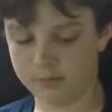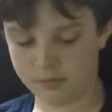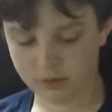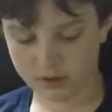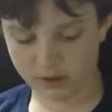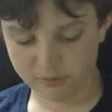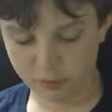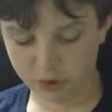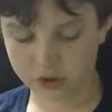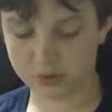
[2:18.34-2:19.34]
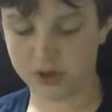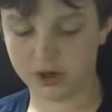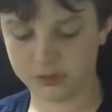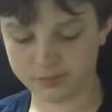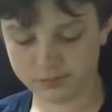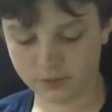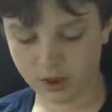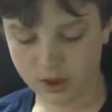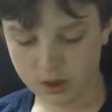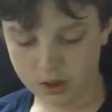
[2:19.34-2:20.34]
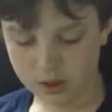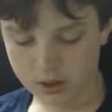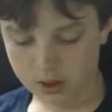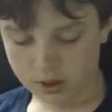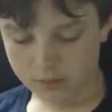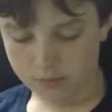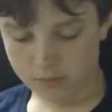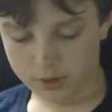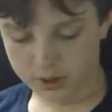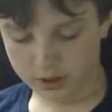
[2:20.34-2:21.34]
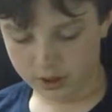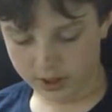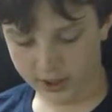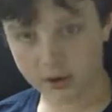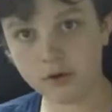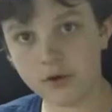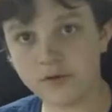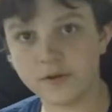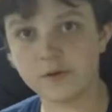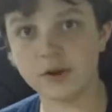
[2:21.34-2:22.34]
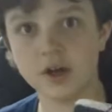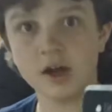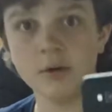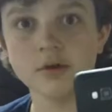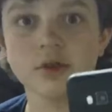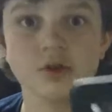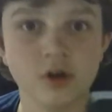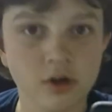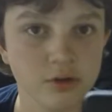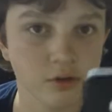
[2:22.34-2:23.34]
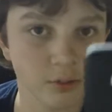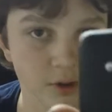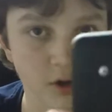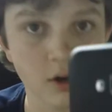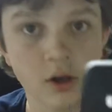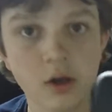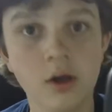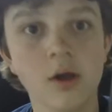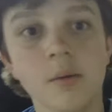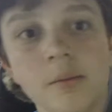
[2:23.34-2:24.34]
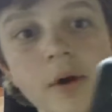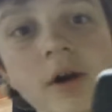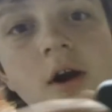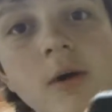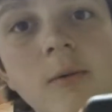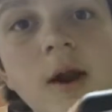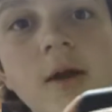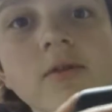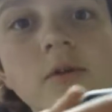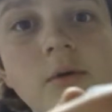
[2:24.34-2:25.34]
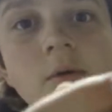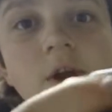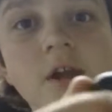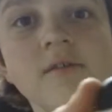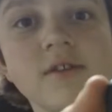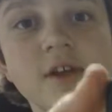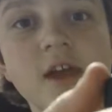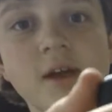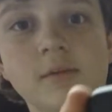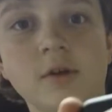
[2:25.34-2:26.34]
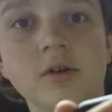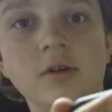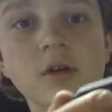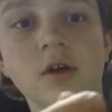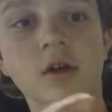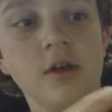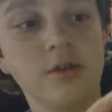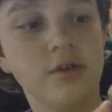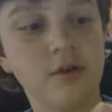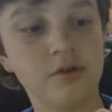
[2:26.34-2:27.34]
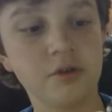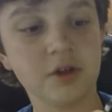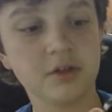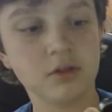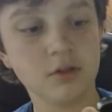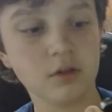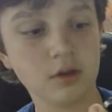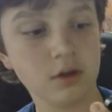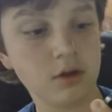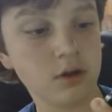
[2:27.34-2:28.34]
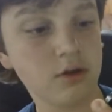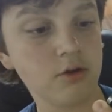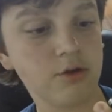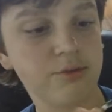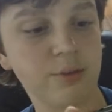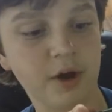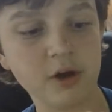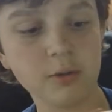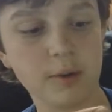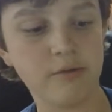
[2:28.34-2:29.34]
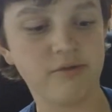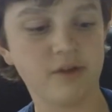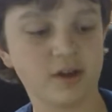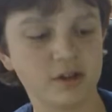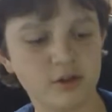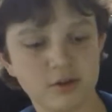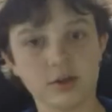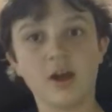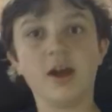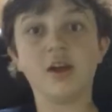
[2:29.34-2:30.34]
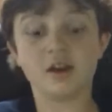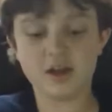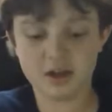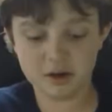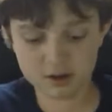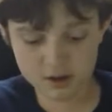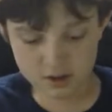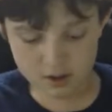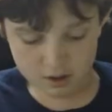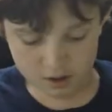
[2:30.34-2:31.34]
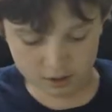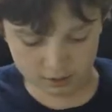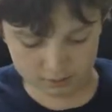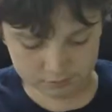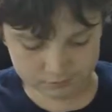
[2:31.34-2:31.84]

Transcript: self-portrait mirror. But I don't know if you can tell, which I'll try to zoom in. But around the ring of the camera, there's like a little spider web effect. It's kind of neat. I